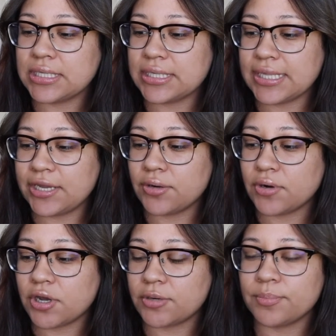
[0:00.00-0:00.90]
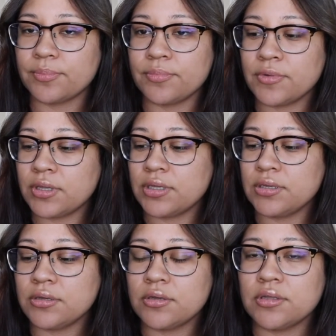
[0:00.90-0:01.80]
later on.
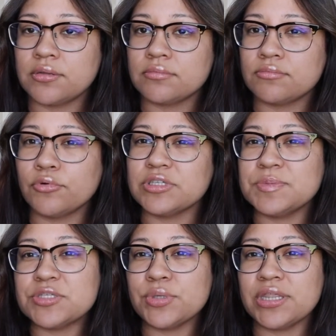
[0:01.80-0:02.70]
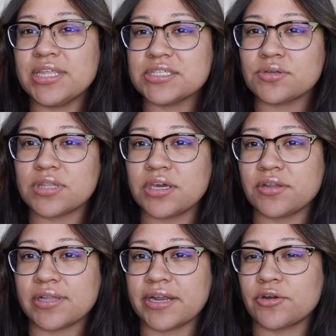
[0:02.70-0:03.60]
Well, it's between this or the
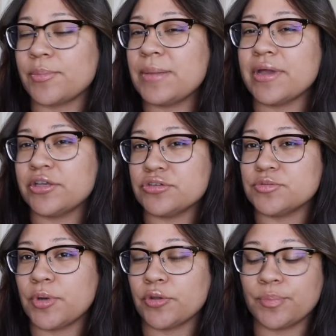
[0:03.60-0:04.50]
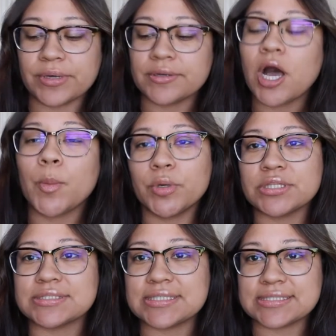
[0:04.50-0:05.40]
other liner. Maybe I'll use both, but I'll put
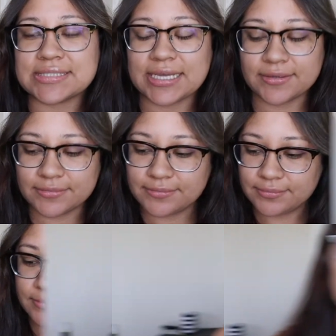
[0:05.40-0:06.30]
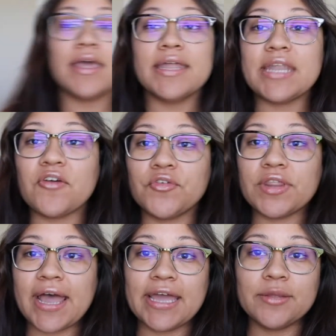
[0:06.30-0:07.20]
this to the side. Now for
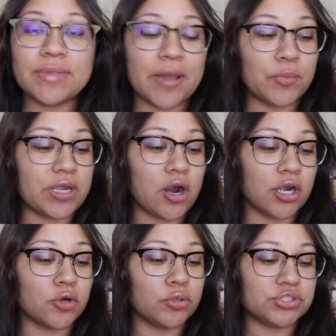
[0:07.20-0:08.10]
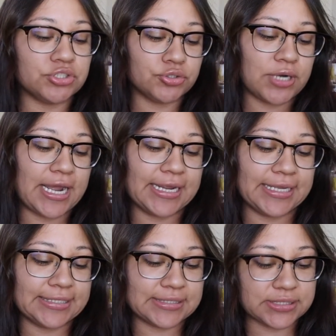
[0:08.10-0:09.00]
the item that we are going to try,
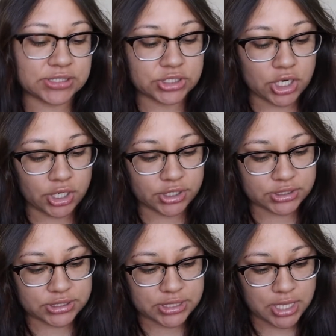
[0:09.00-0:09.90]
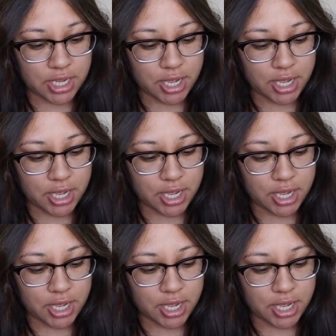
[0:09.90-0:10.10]
it's the Tarte